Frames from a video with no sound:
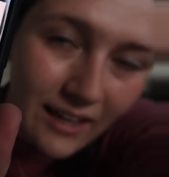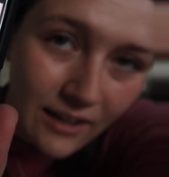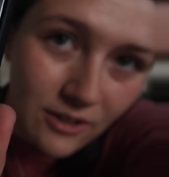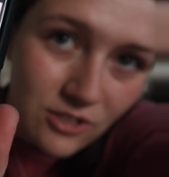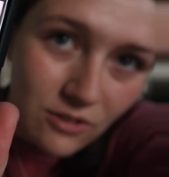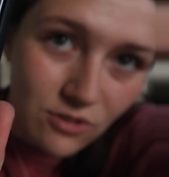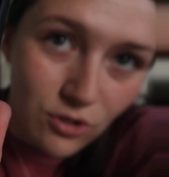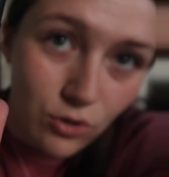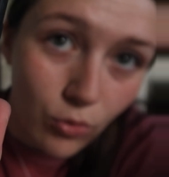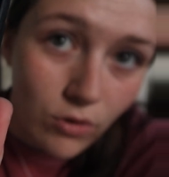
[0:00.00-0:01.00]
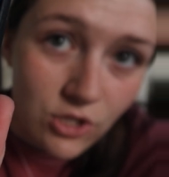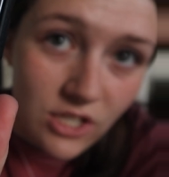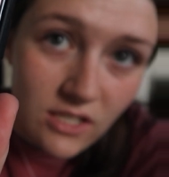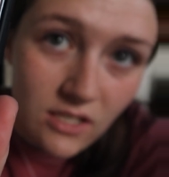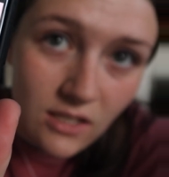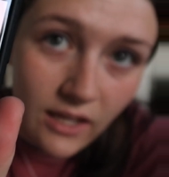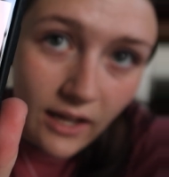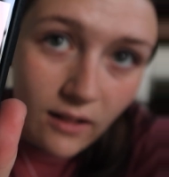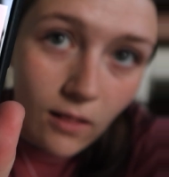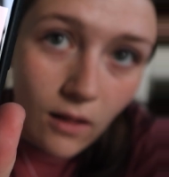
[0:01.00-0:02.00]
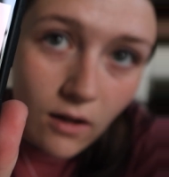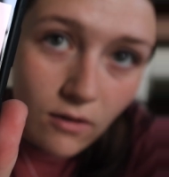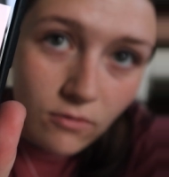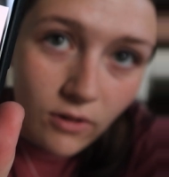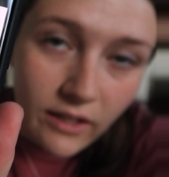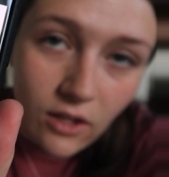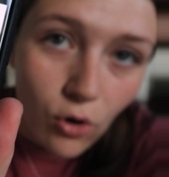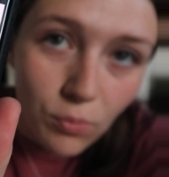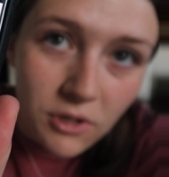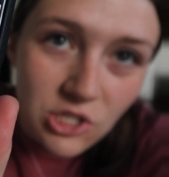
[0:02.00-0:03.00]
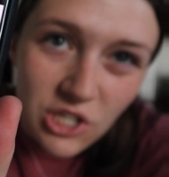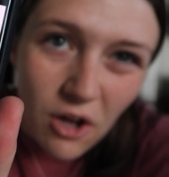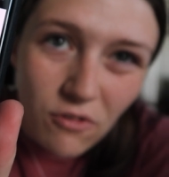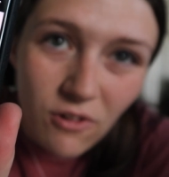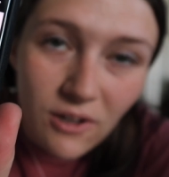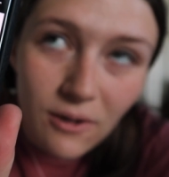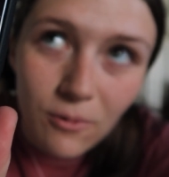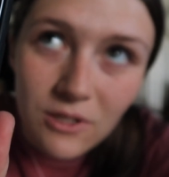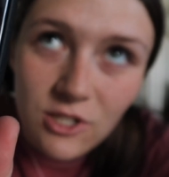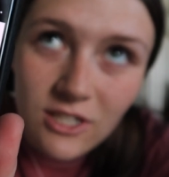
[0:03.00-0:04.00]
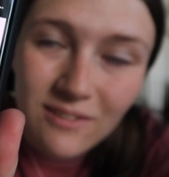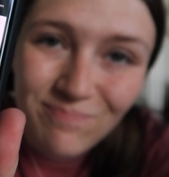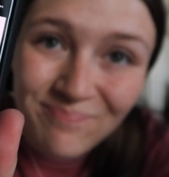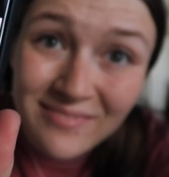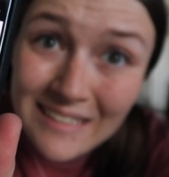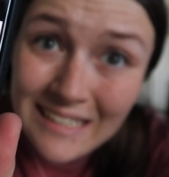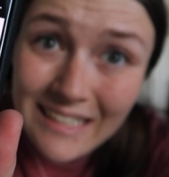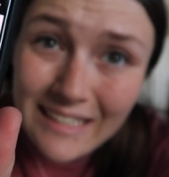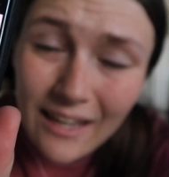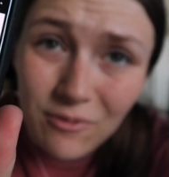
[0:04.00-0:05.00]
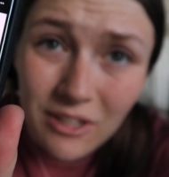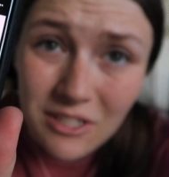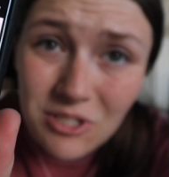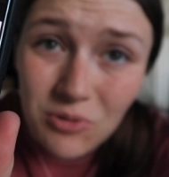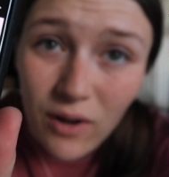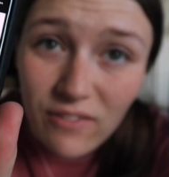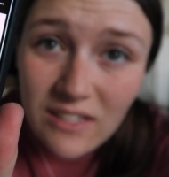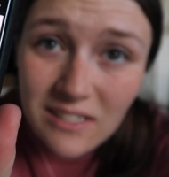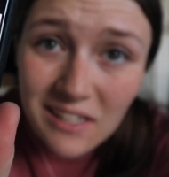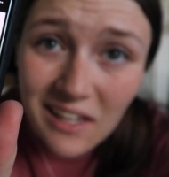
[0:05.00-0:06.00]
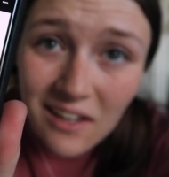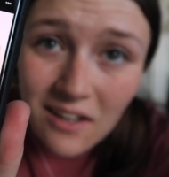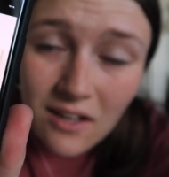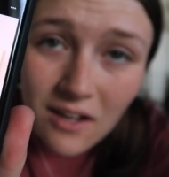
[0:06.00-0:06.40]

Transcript: Yeah, her shelves are gorgeous. Like I love like the open shelf look, which I can't really do obviously,